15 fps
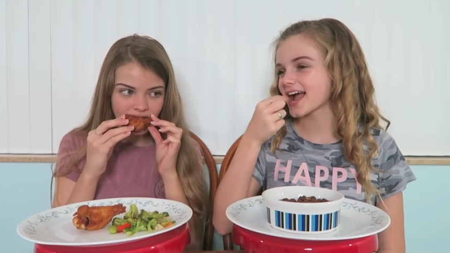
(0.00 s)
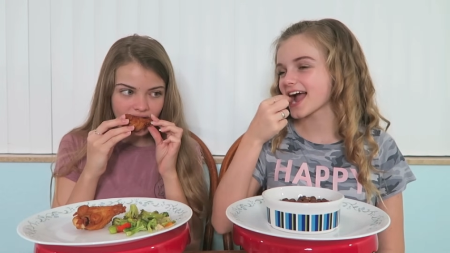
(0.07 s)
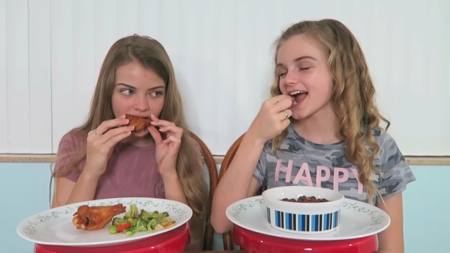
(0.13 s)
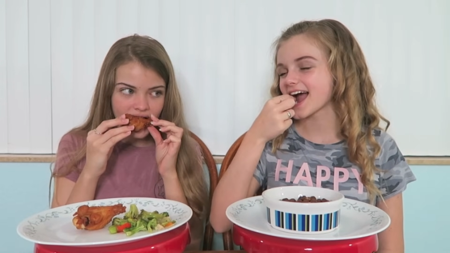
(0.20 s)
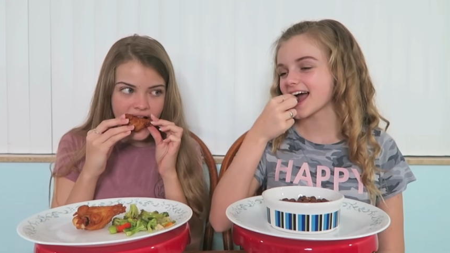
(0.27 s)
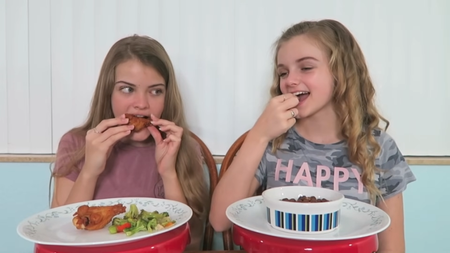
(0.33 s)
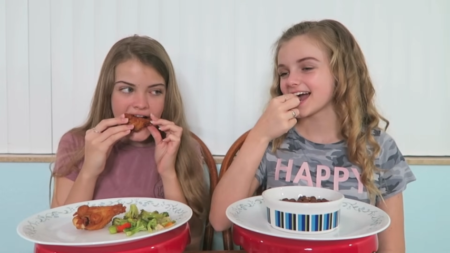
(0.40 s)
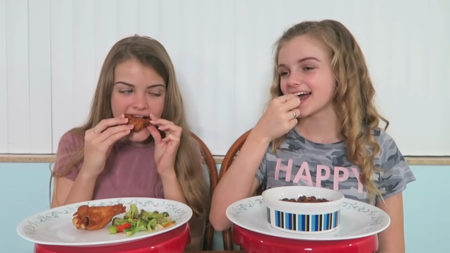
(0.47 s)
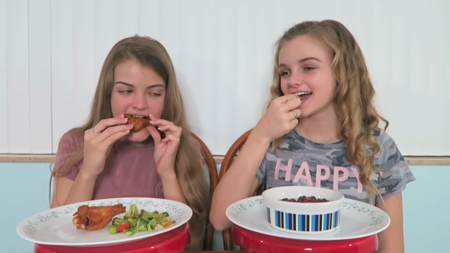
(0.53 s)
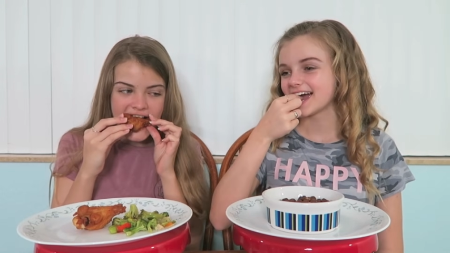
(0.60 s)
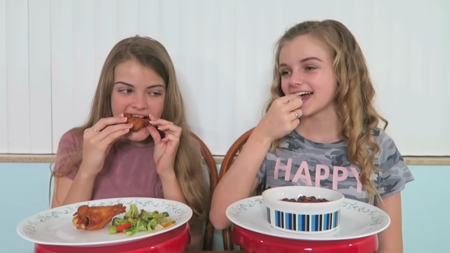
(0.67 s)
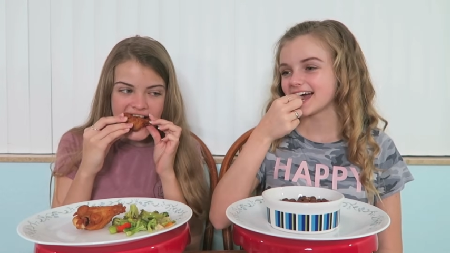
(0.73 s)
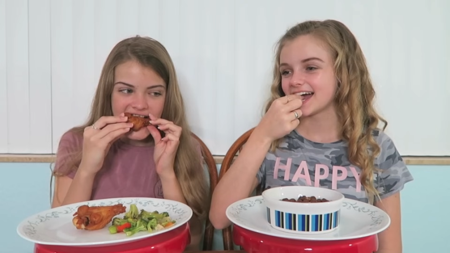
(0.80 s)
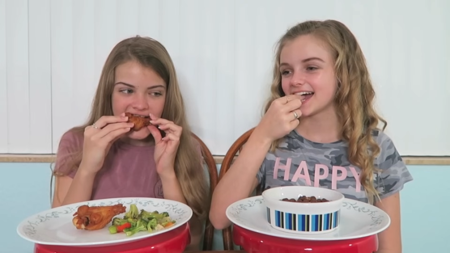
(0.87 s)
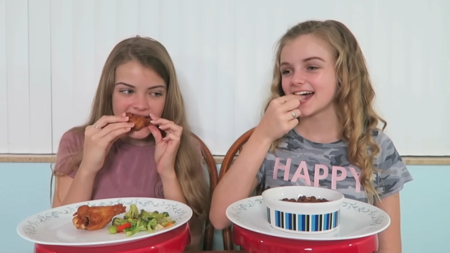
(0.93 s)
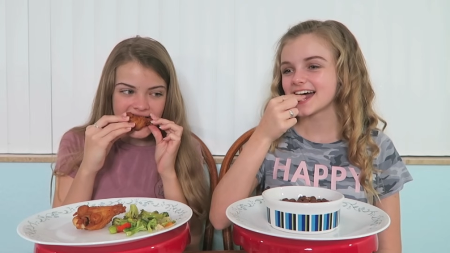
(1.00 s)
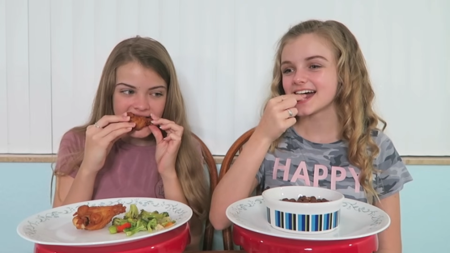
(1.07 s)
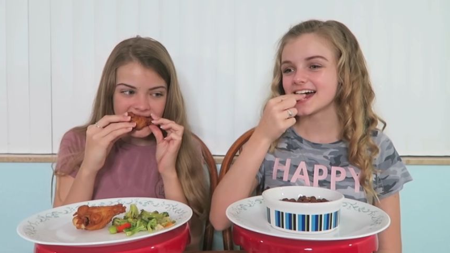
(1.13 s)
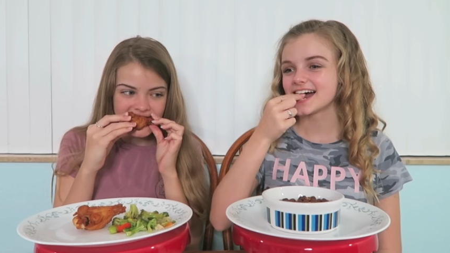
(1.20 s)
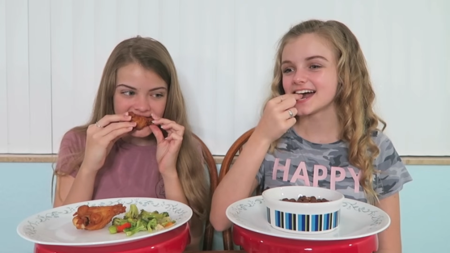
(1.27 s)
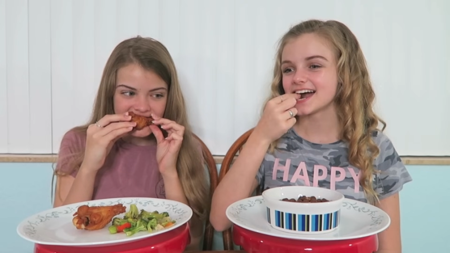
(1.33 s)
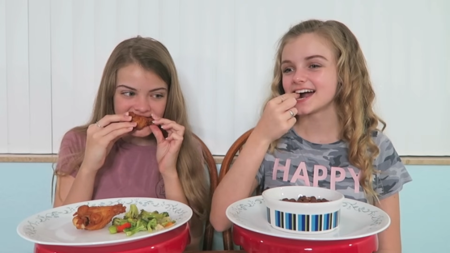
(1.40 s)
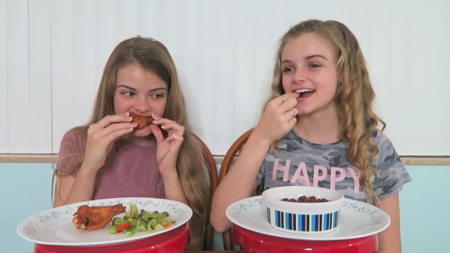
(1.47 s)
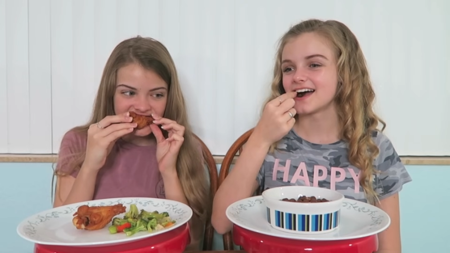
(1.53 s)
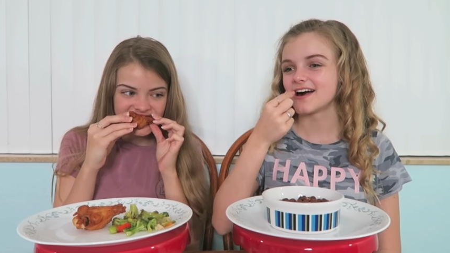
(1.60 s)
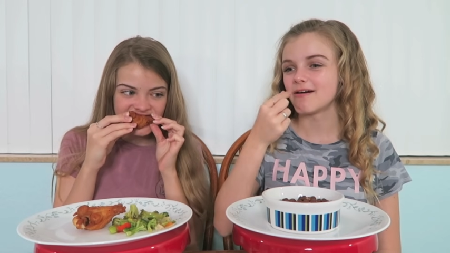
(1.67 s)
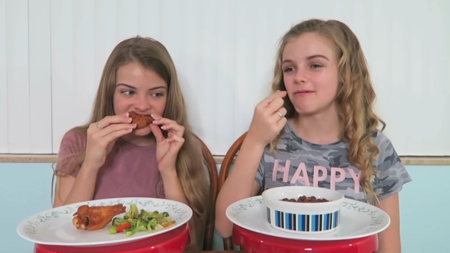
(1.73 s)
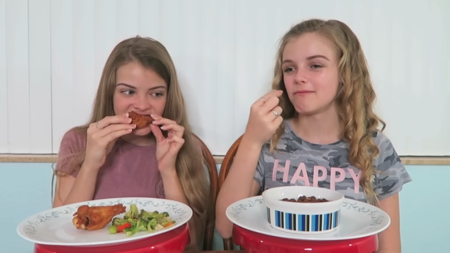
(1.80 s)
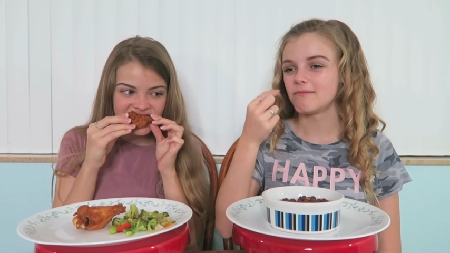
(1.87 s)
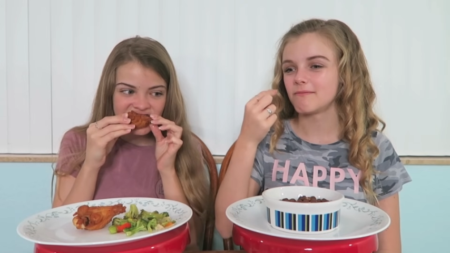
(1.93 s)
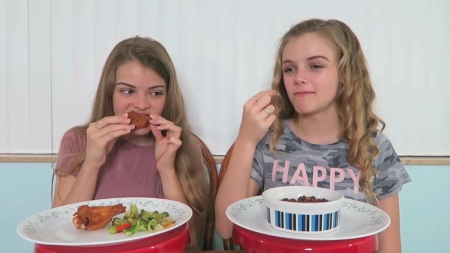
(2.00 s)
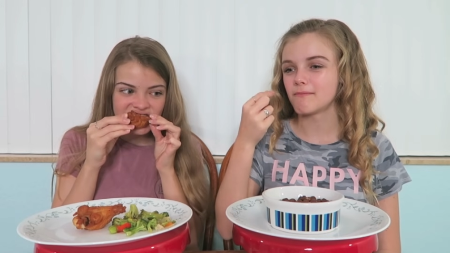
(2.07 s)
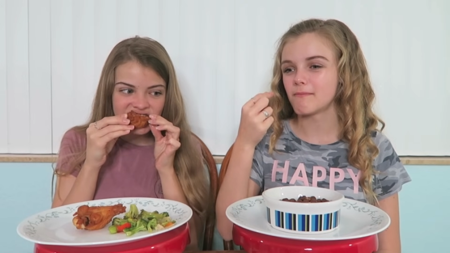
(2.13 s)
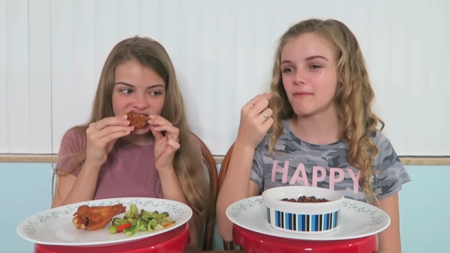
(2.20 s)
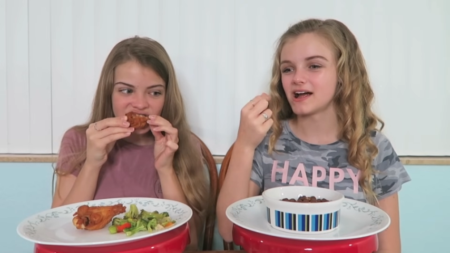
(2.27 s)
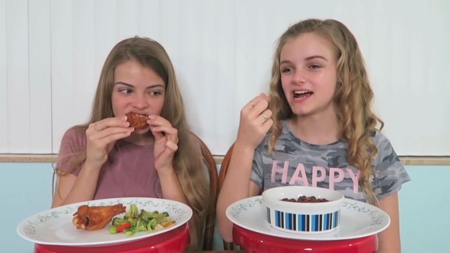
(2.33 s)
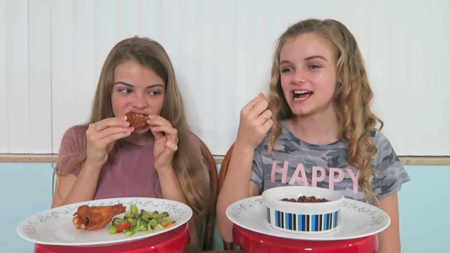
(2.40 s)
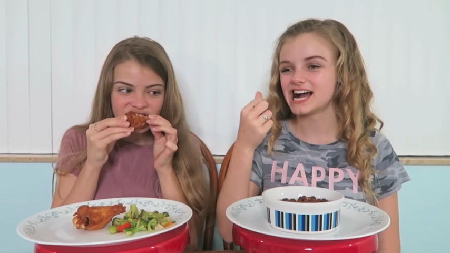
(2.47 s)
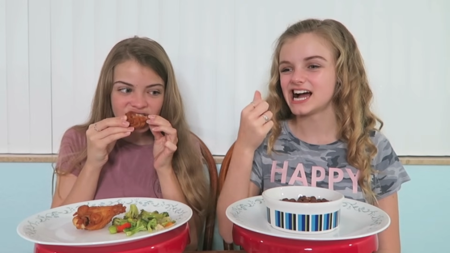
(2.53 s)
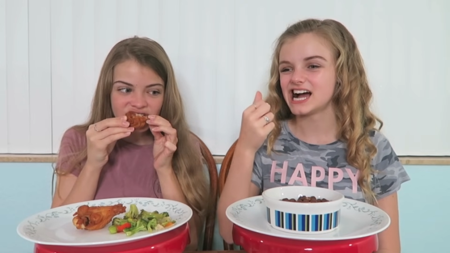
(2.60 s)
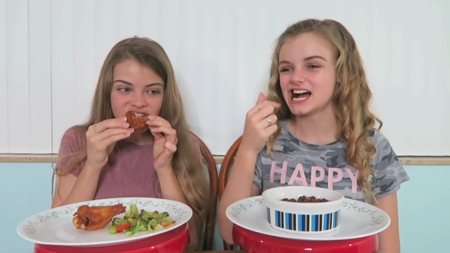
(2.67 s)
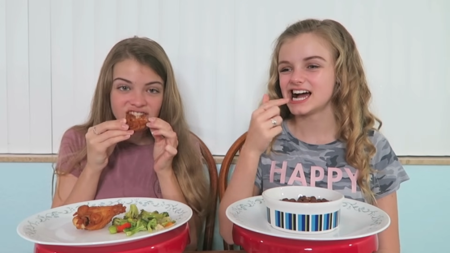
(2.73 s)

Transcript: No one is speaking in this clip.